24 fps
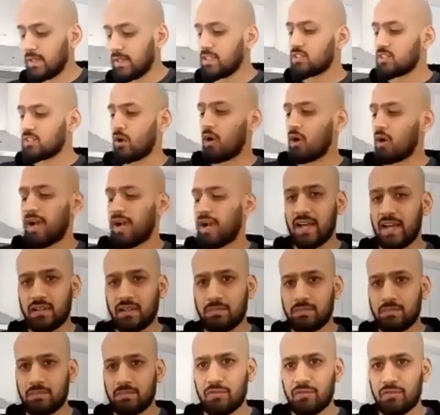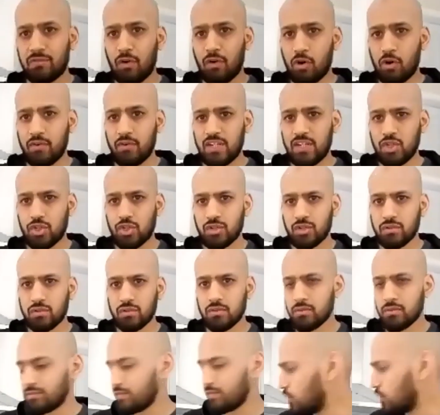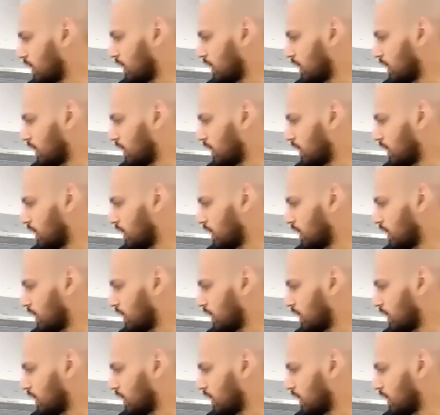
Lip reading: So I had a bit of orange food